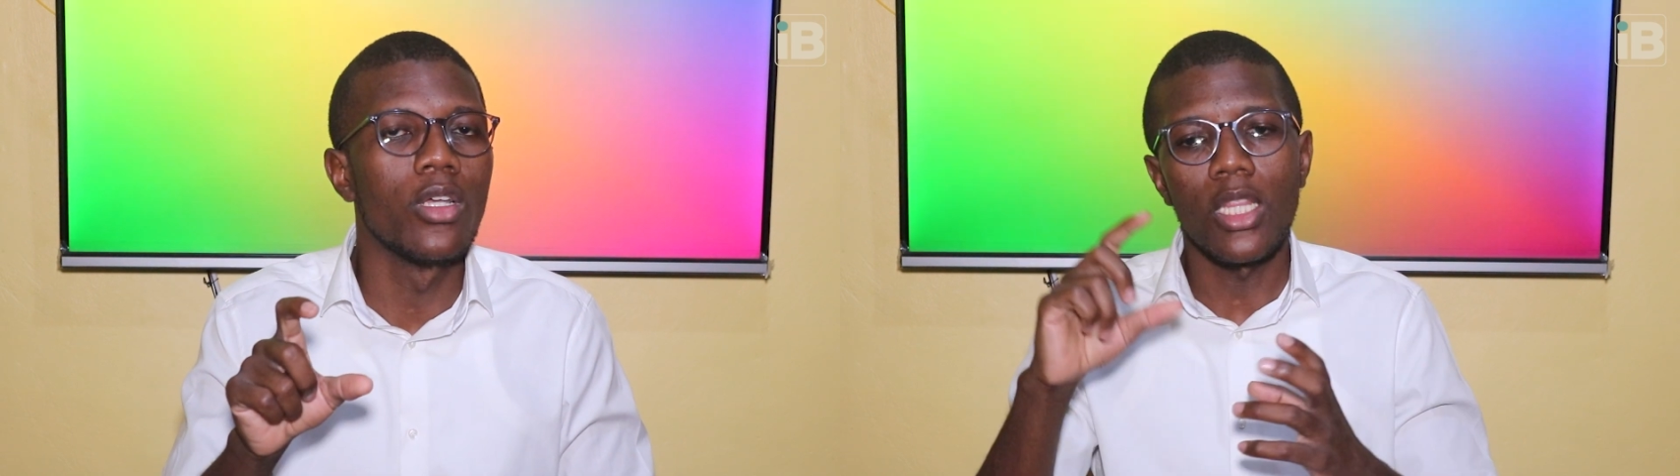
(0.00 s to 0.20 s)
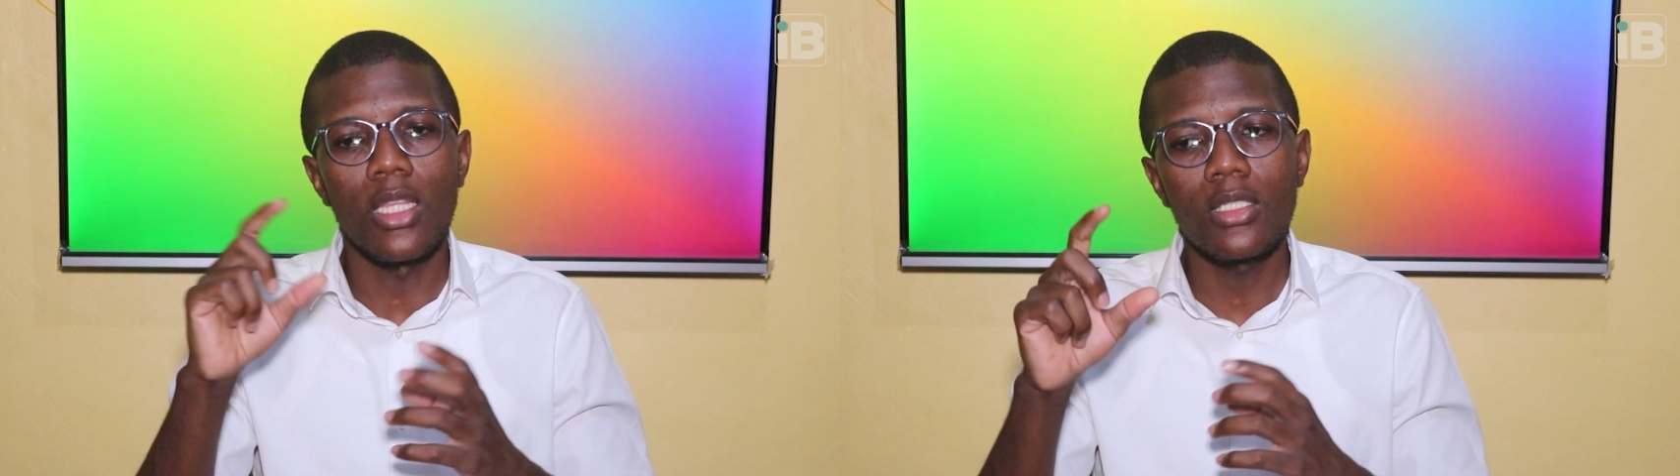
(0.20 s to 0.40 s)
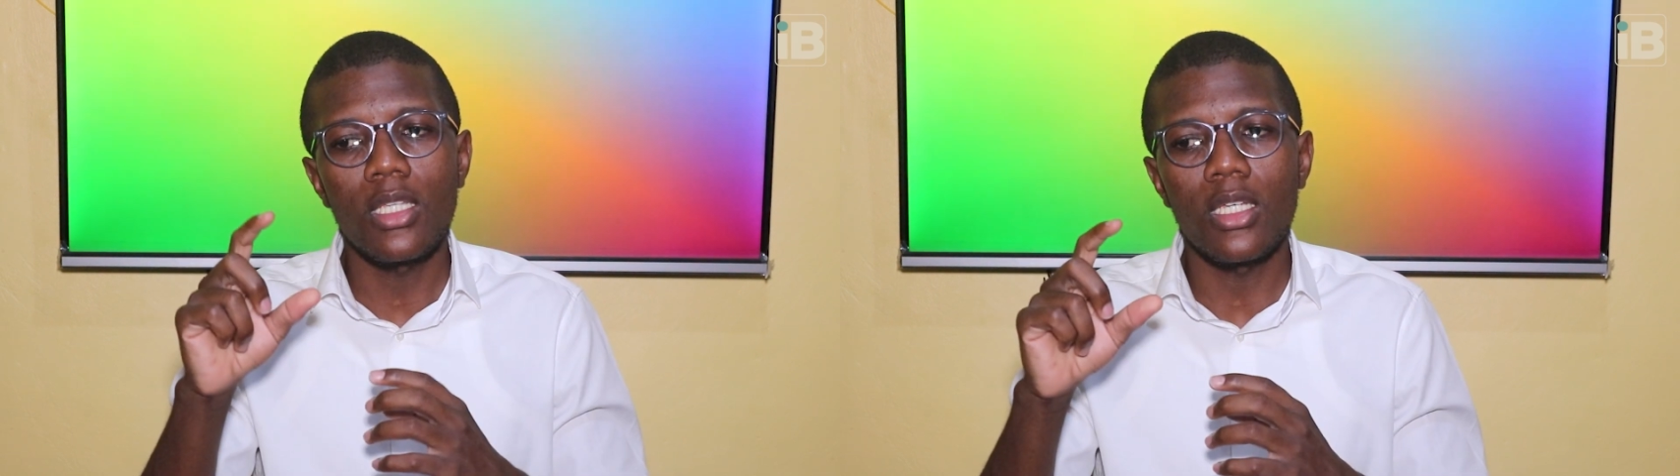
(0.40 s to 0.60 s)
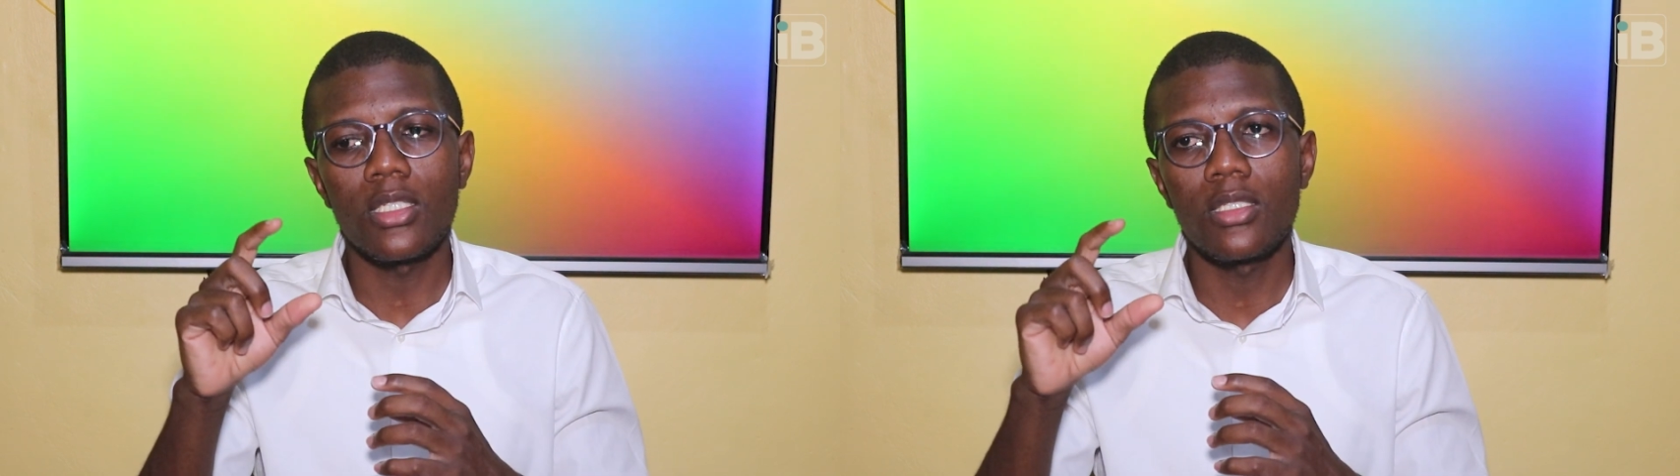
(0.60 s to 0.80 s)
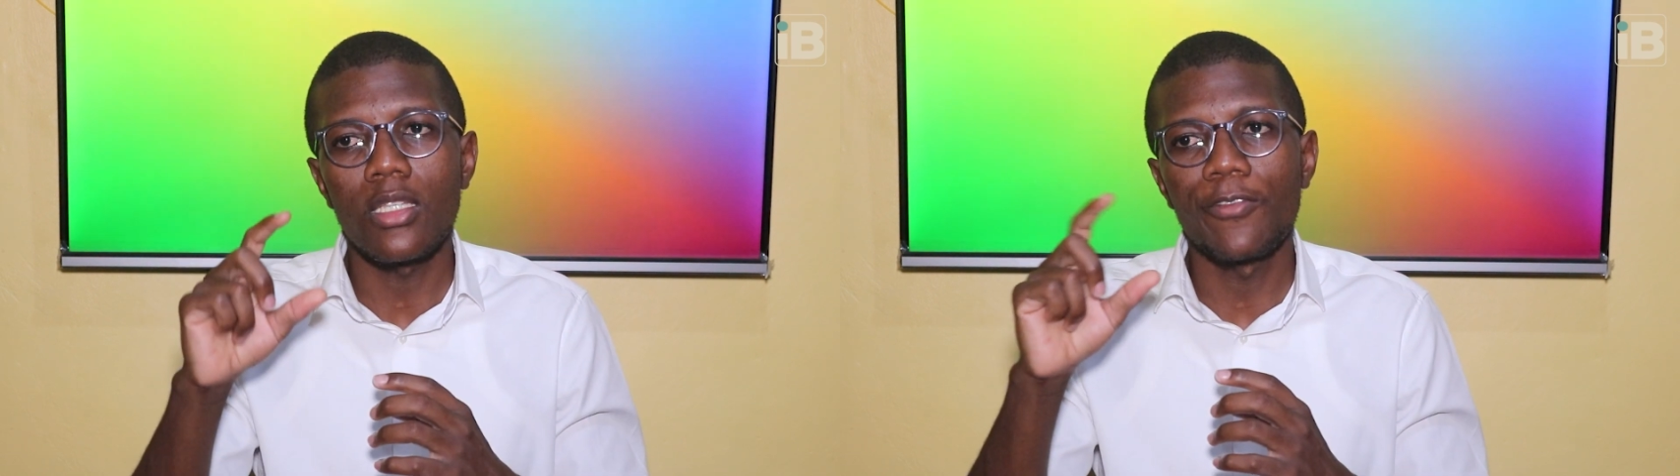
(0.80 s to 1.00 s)
In this
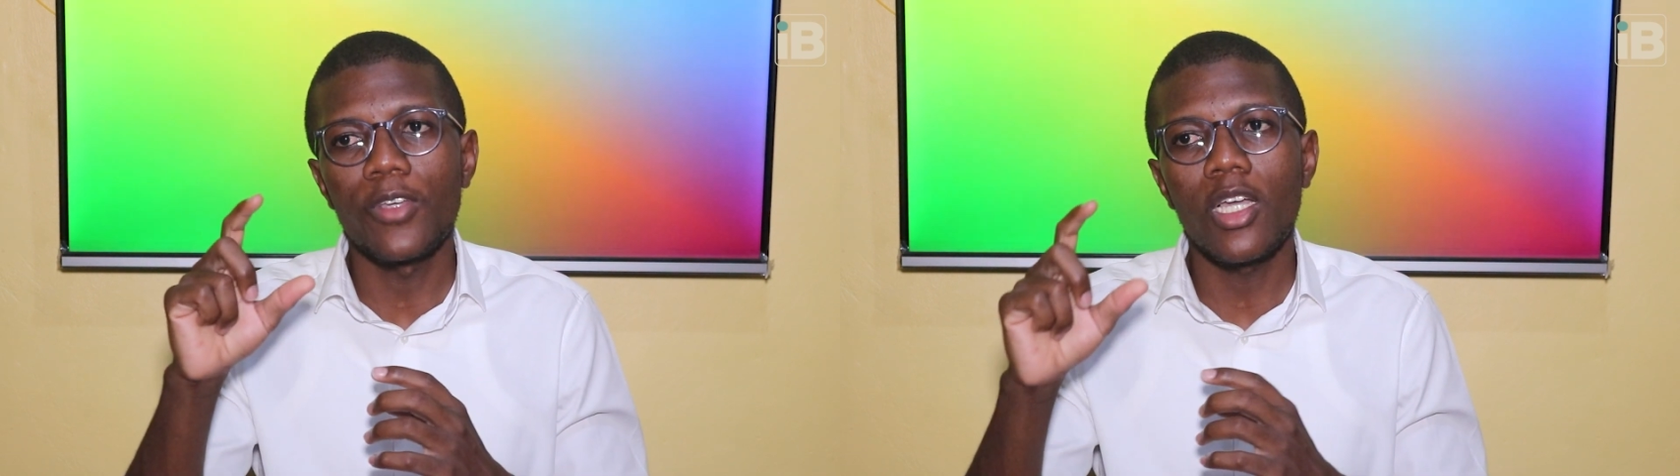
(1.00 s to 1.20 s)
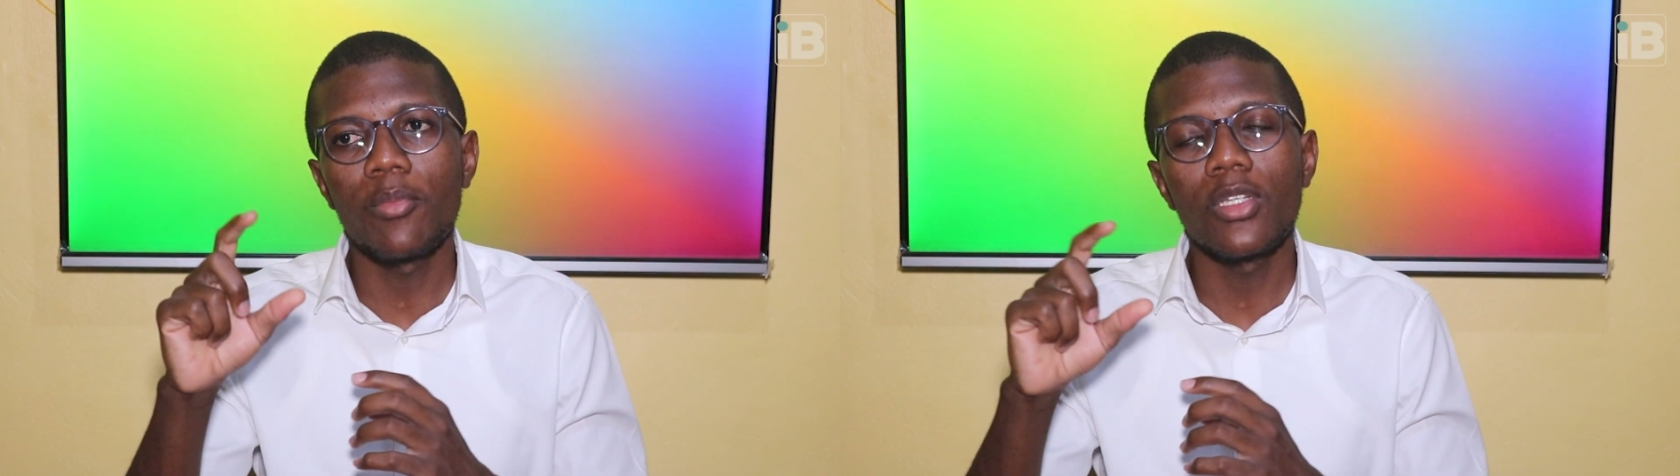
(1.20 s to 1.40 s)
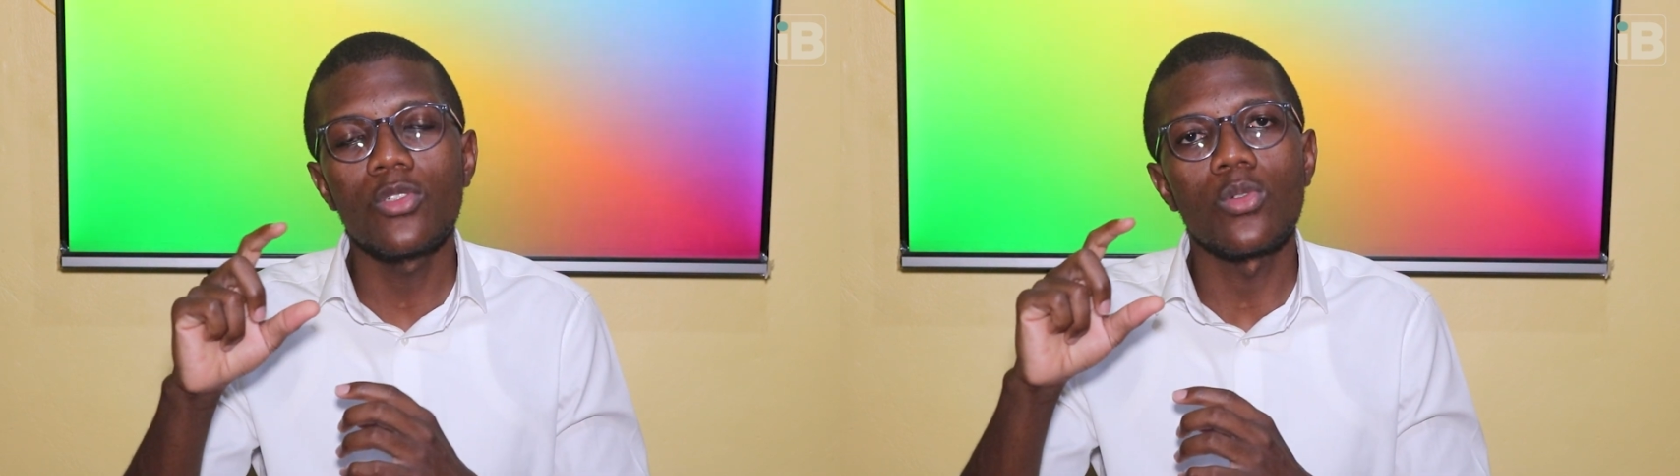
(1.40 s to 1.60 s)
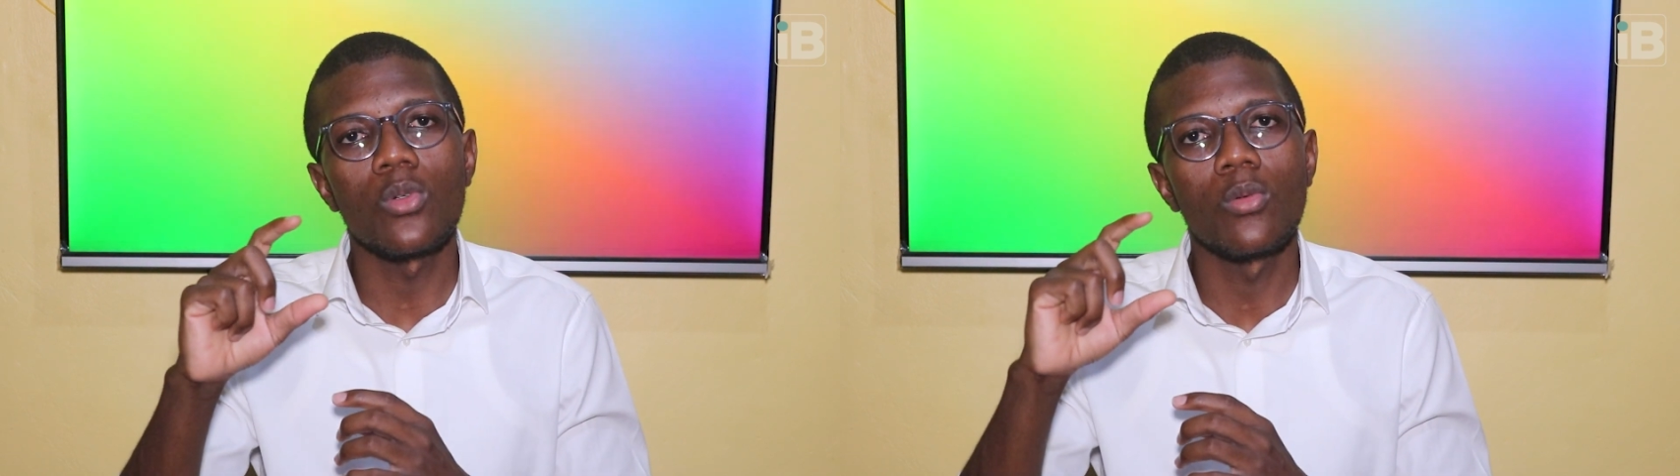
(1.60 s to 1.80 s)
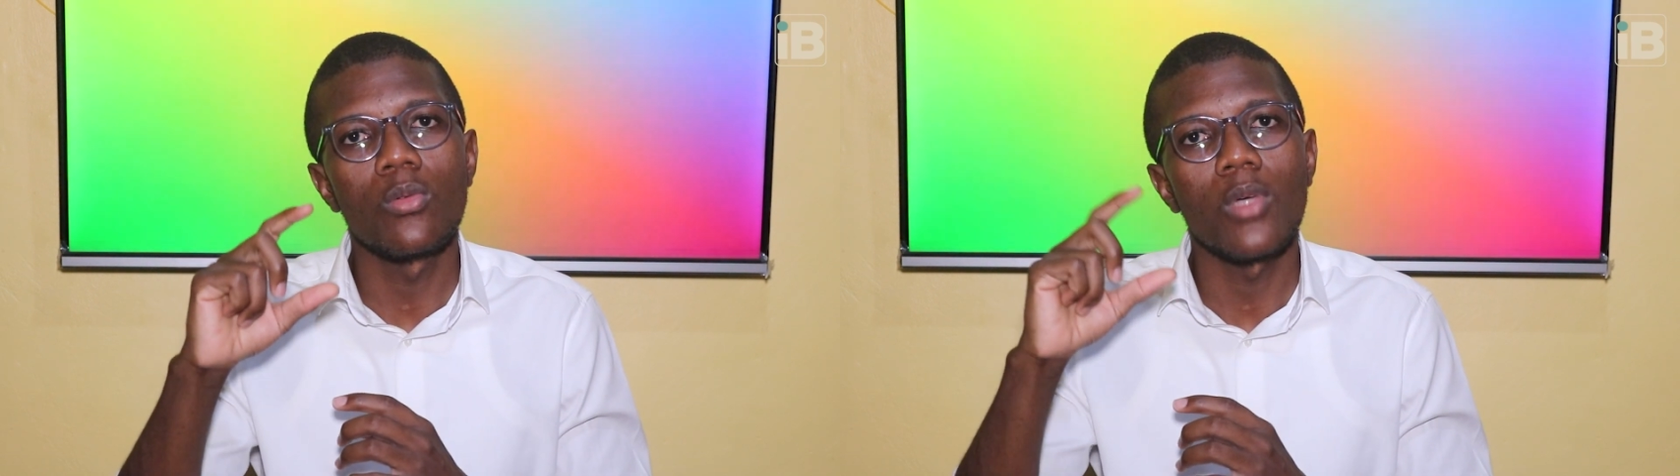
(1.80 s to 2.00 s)
case, if you're coming to